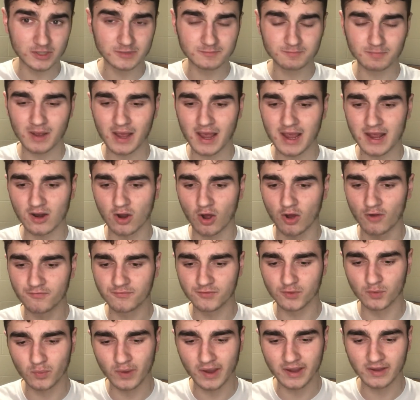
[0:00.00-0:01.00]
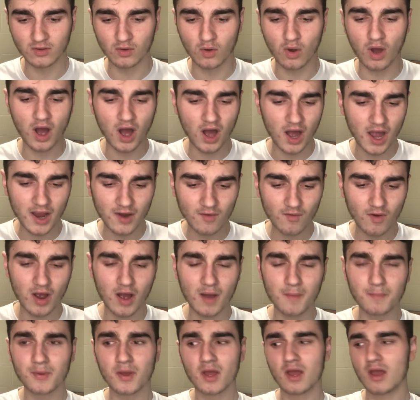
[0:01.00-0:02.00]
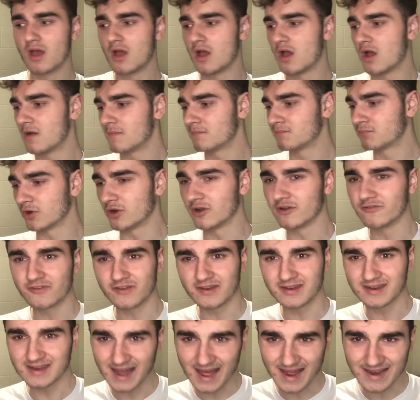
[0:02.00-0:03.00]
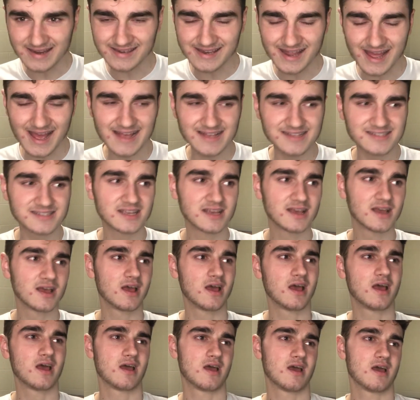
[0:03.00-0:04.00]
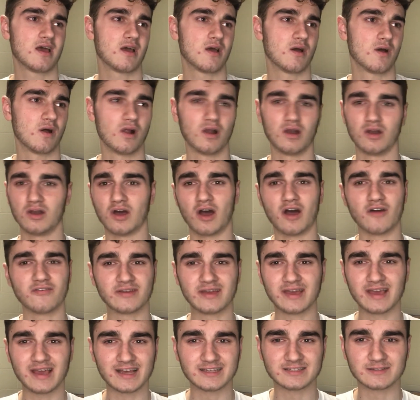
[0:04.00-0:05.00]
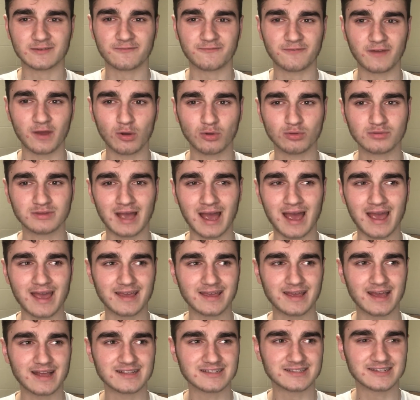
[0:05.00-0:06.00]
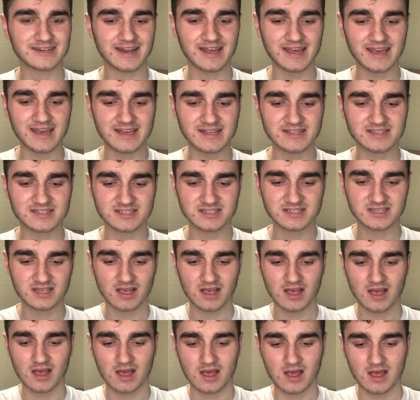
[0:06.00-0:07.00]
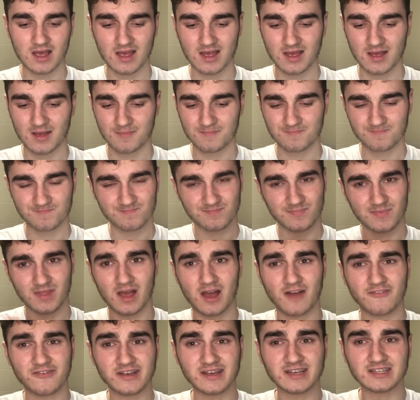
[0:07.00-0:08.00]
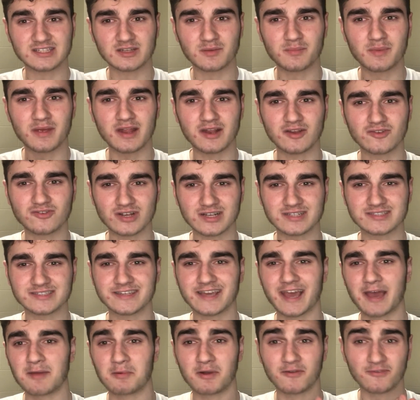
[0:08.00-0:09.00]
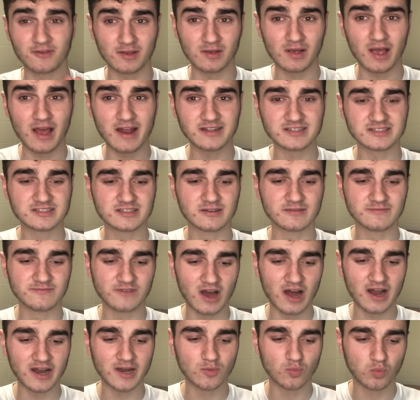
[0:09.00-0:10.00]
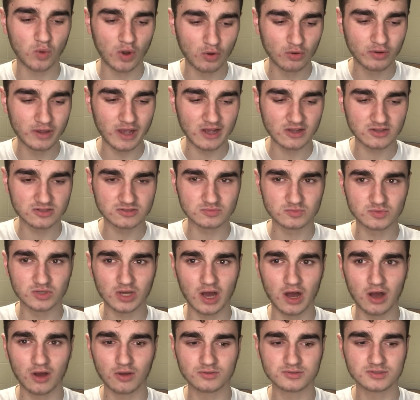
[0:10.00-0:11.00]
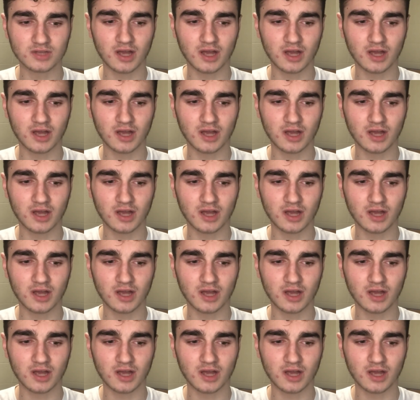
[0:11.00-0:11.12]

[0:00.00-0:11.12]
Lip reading: is playing off the wing or higher up. Bruno Fernandes. Look, I think he has a field day against Leeds. I think it's going to be an interesting game. And I think Edinson Cavani will get some goals.